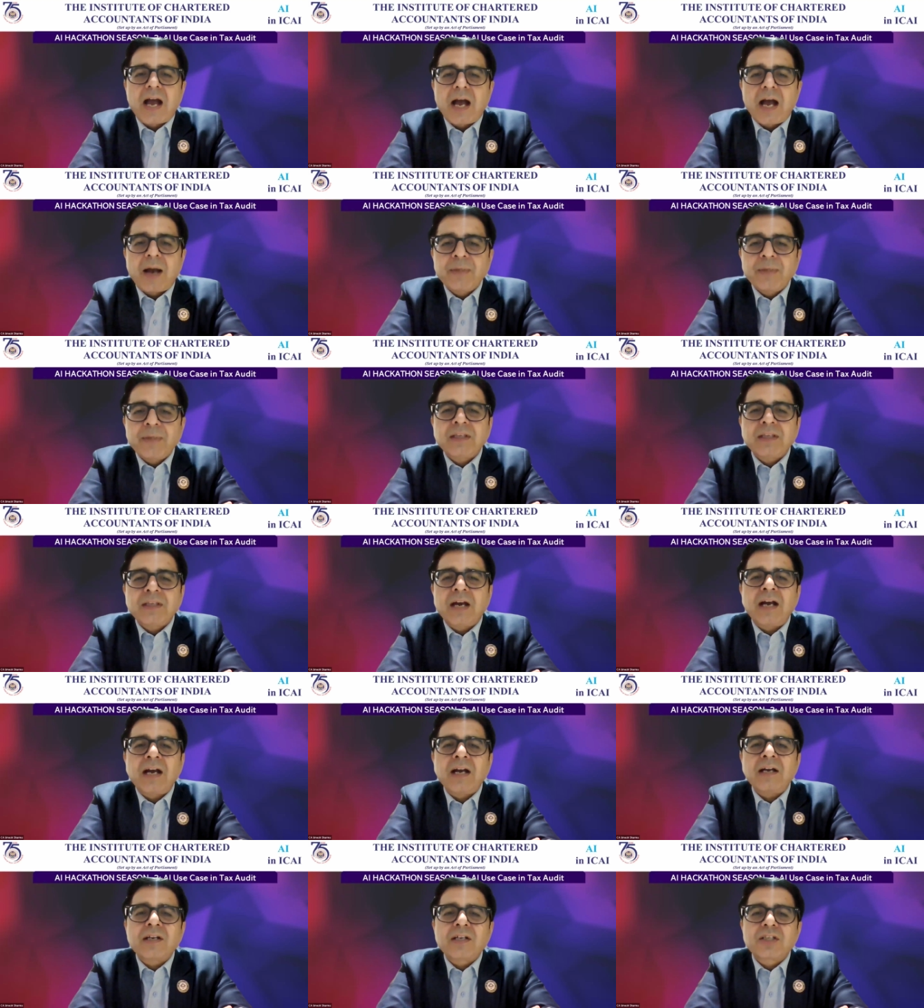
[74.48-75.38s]

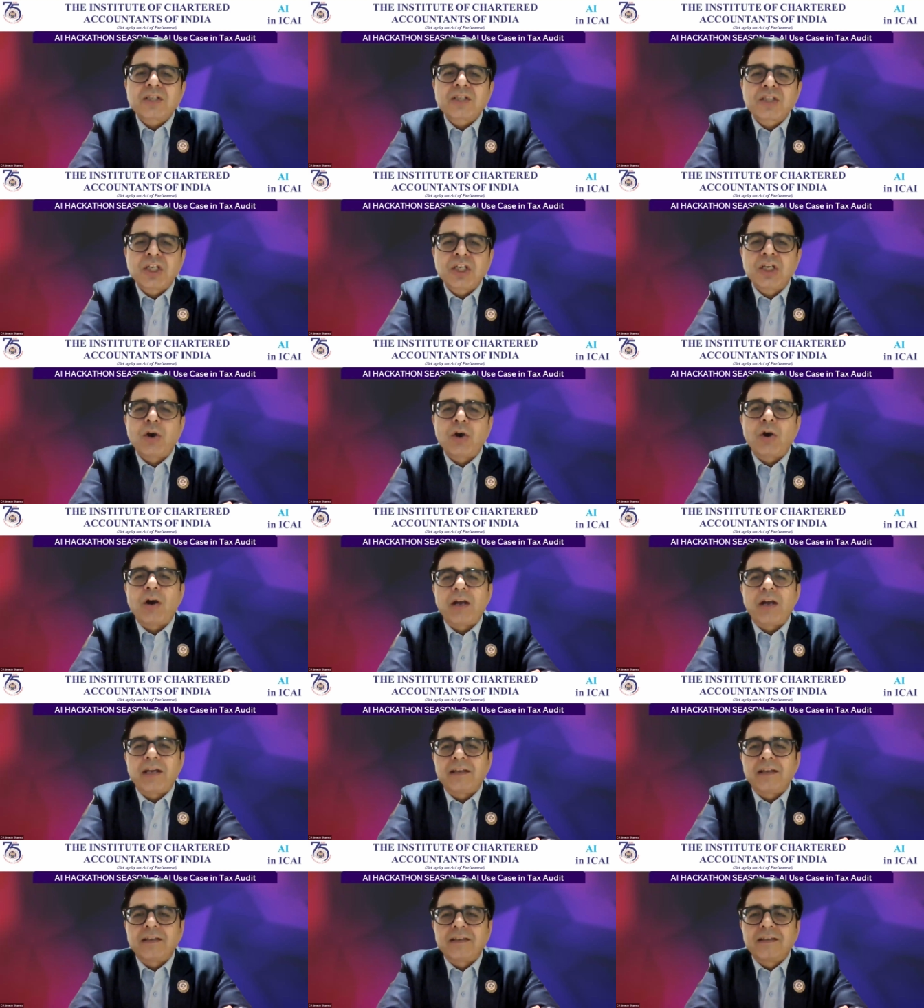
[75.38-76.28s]
Amith
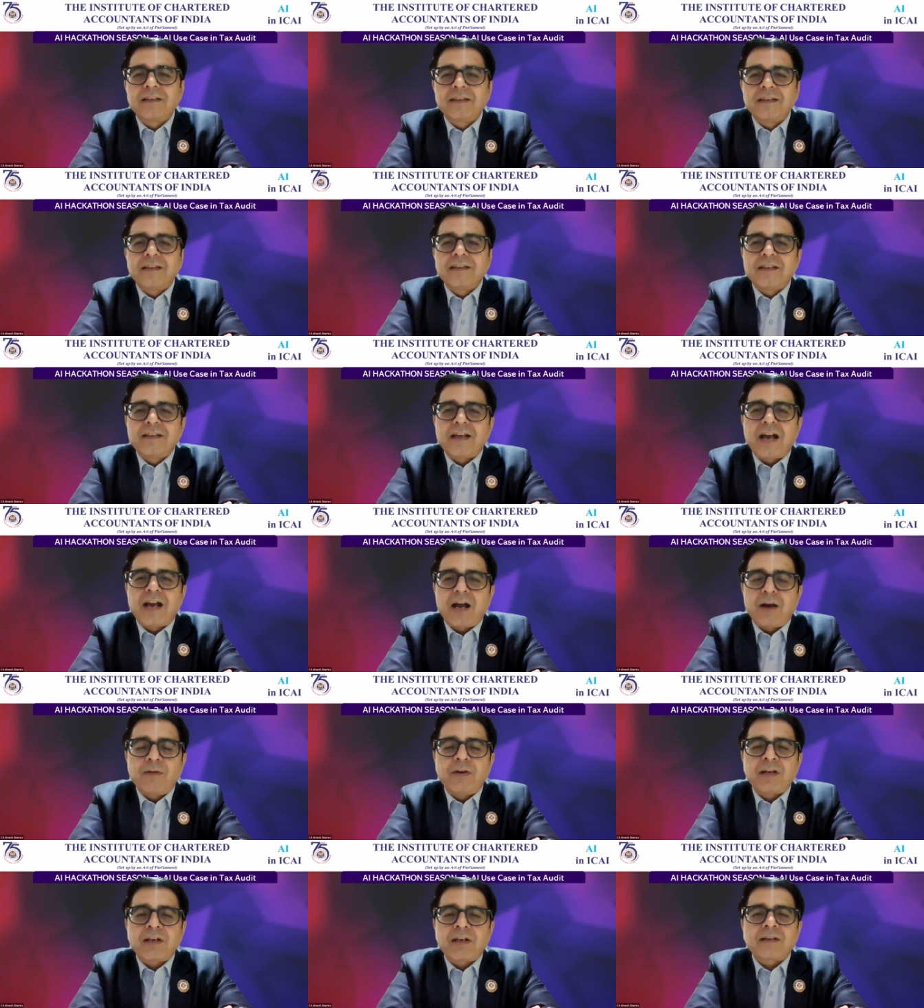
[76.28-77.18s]
Shenoy,
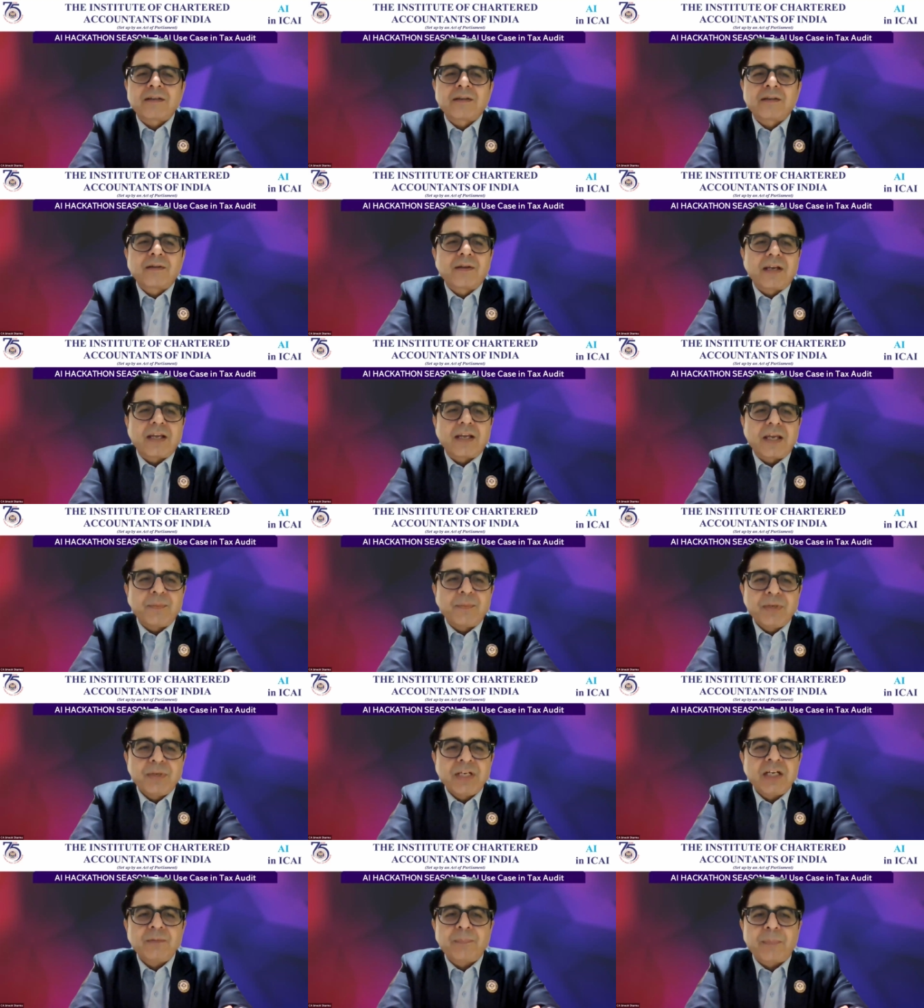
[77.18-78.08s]
our
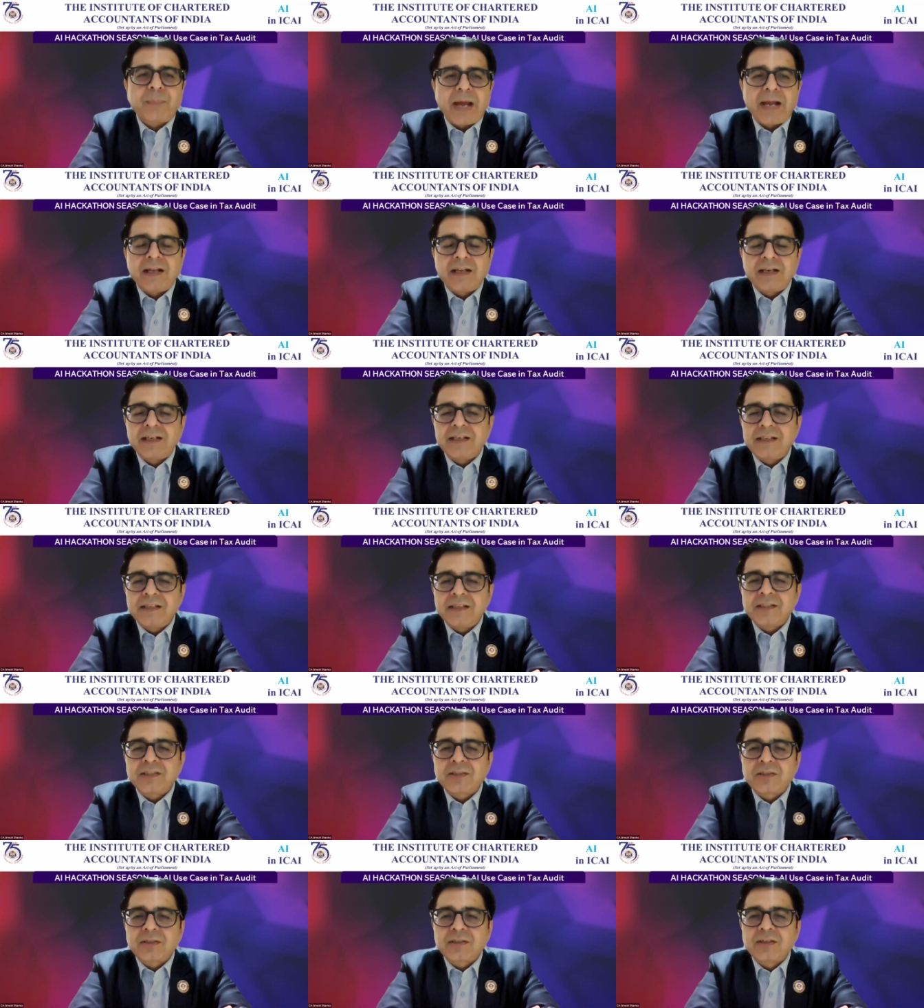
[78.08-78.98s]
eminent
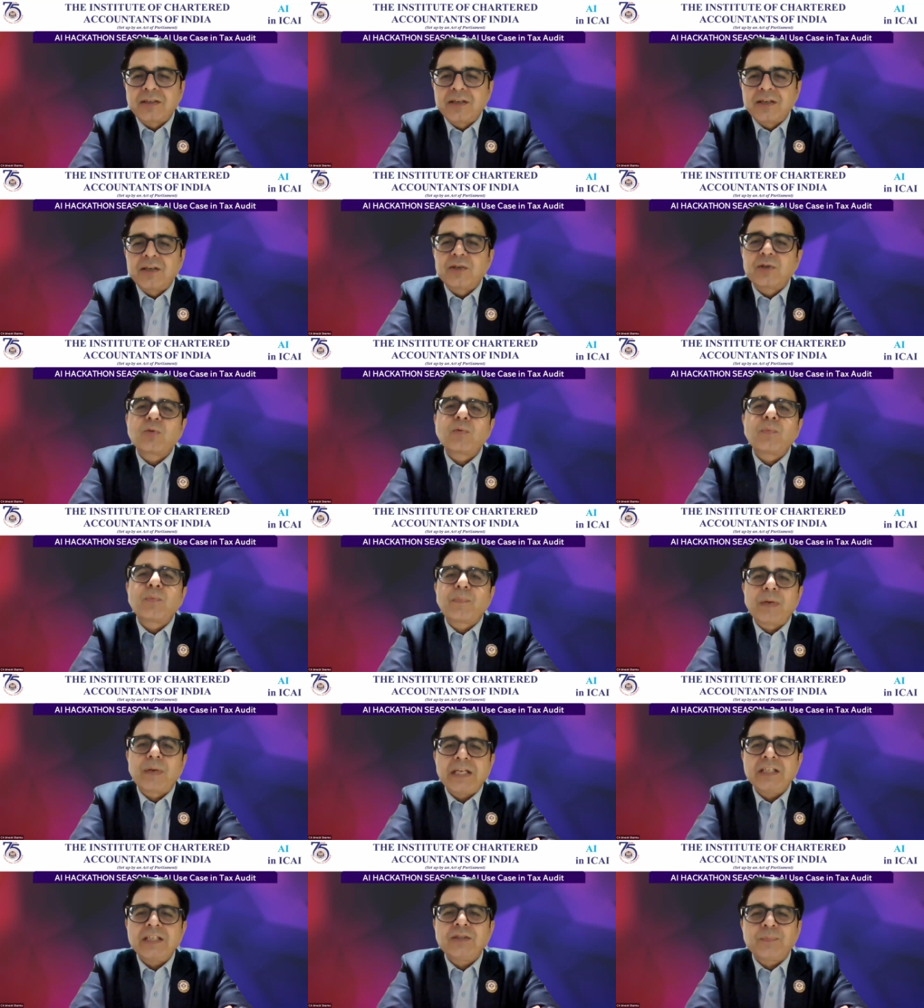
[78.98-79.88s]
panelist, to
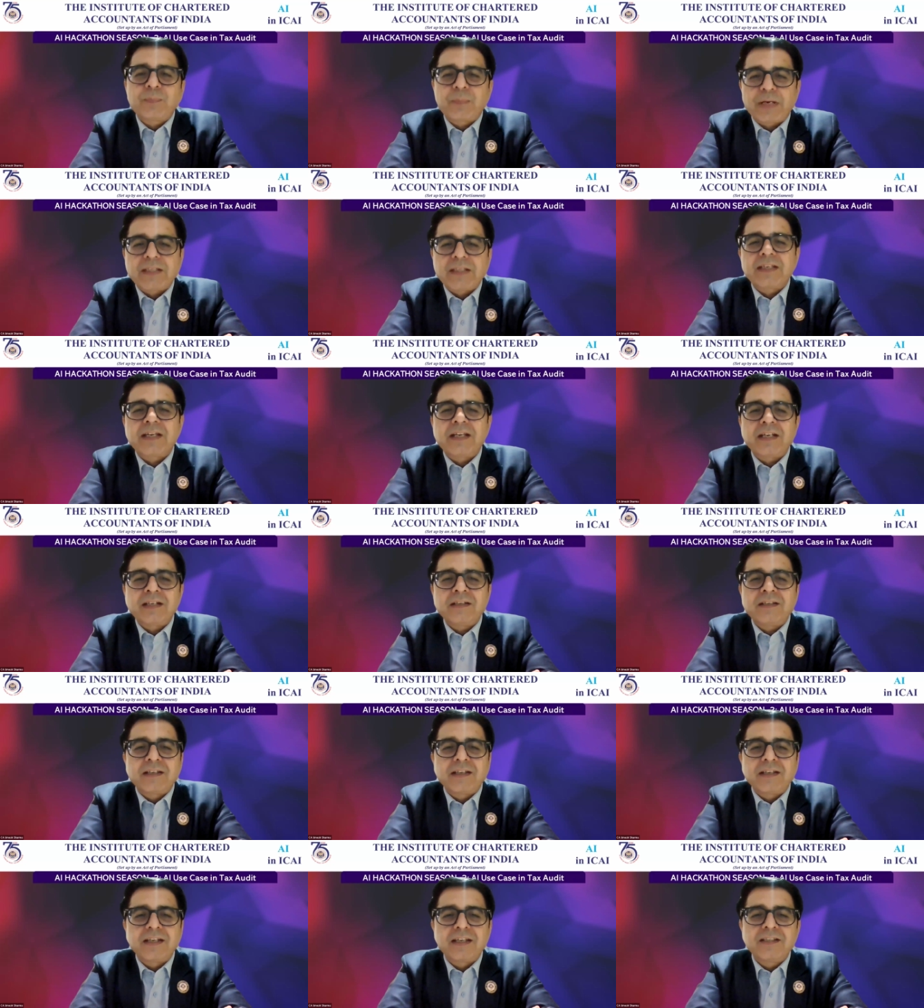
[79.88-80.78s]
please present
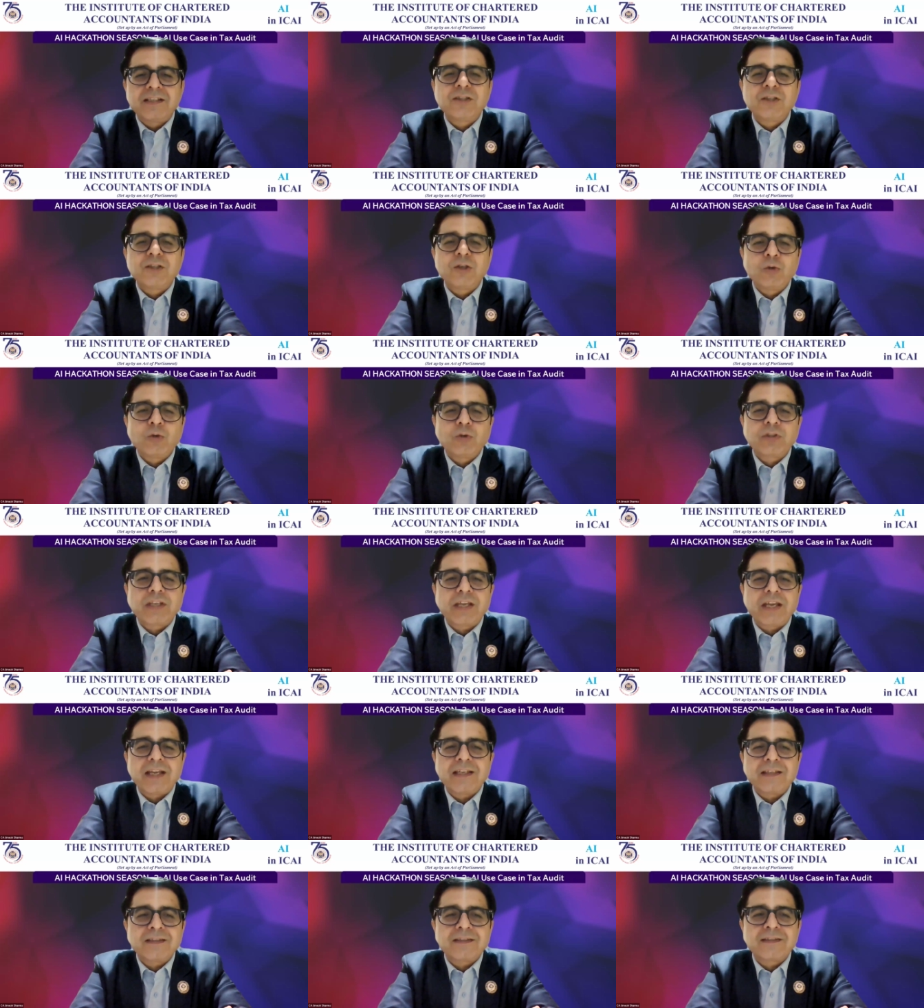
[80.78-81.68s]
his use
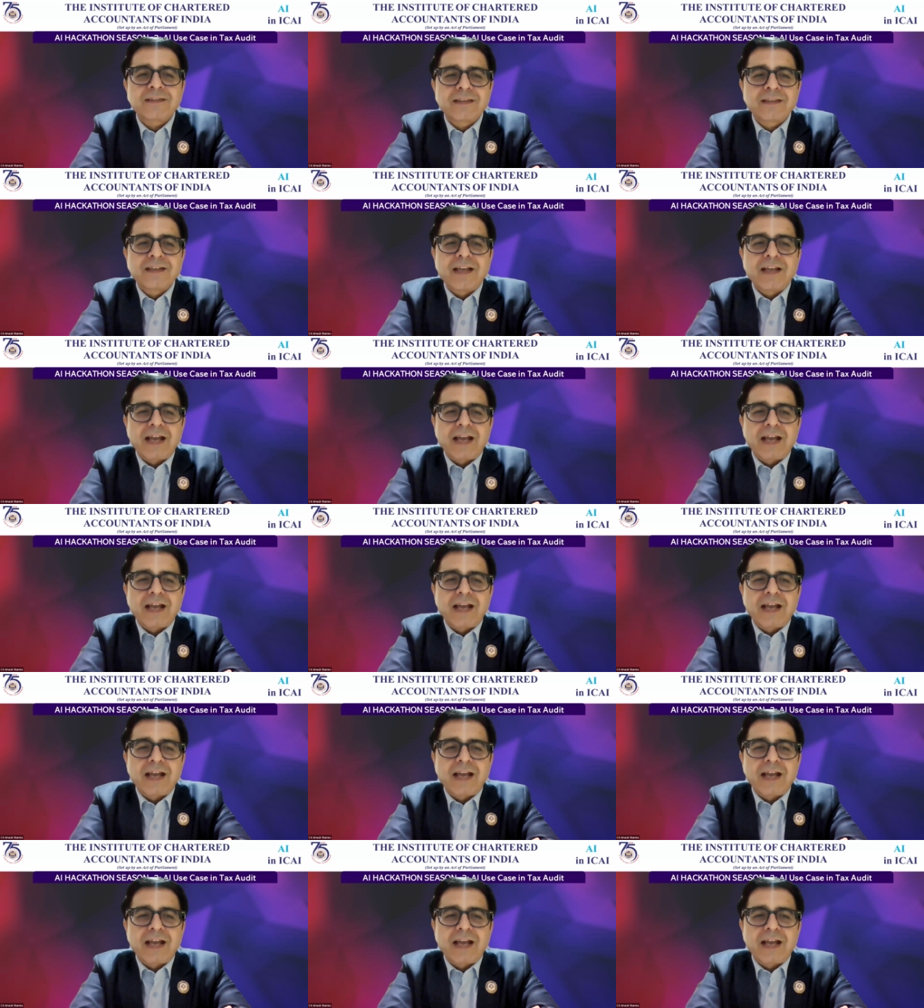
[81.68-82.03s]
case.